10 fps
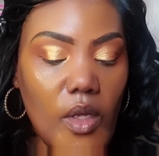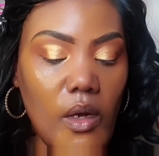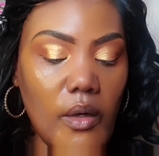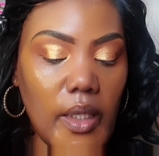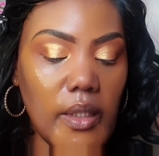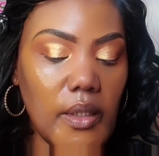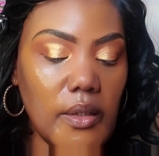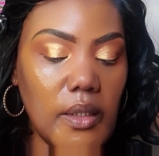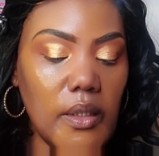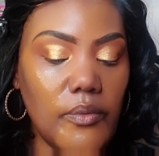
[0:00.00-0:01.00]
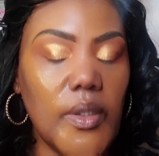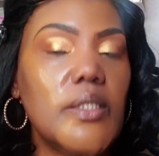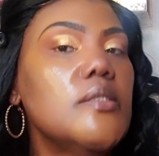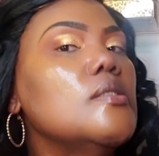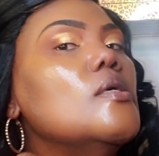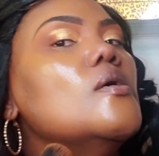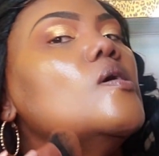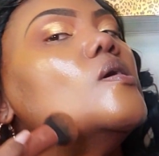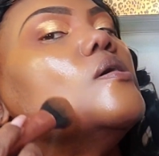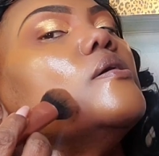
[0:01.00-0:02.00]
All right, and then the rest
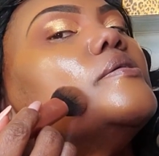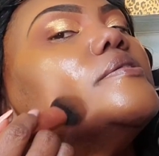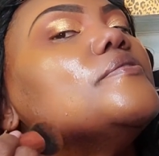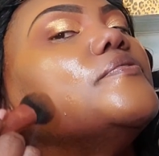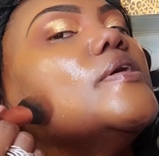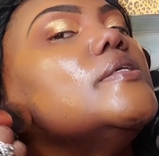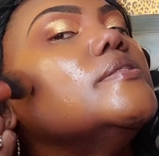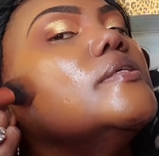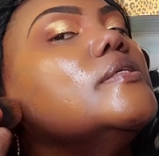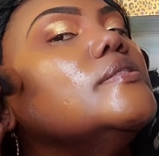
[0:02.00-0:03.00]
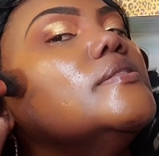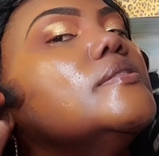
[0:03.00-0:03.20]
of the face gets...